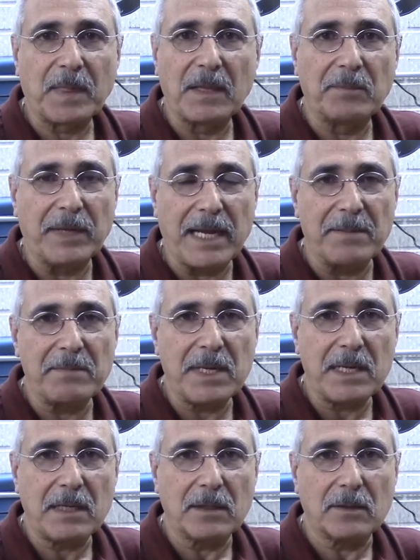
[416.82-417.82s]
PM
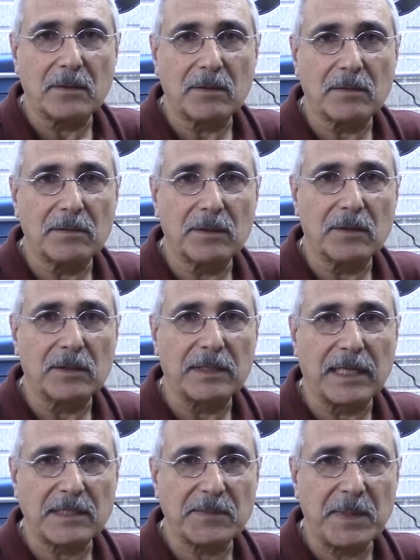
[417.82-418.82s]
me or you could
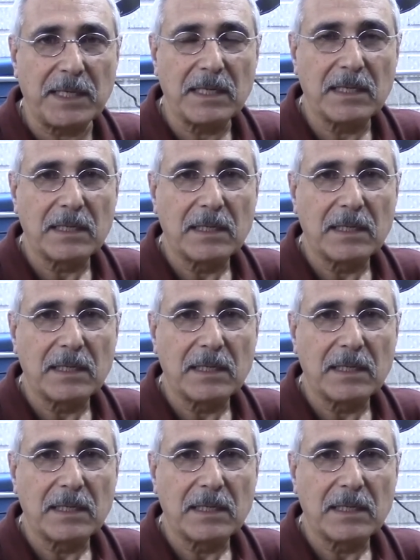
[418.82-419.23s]
text me,